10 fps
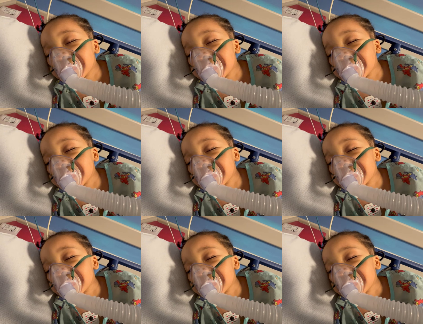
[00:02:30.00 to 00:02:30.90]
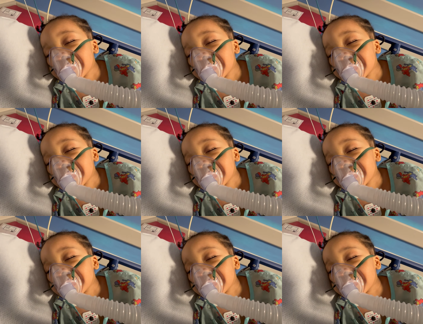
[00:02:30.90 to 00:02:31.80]

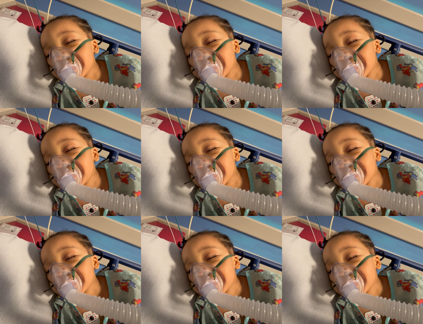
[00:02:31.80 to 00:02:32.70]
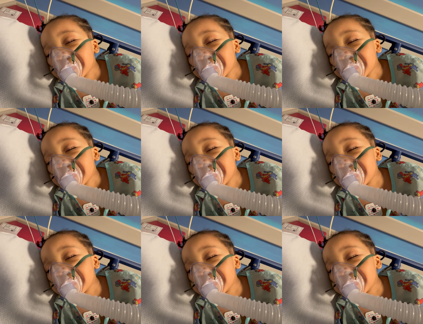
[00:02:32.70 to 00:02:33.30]
[no speech]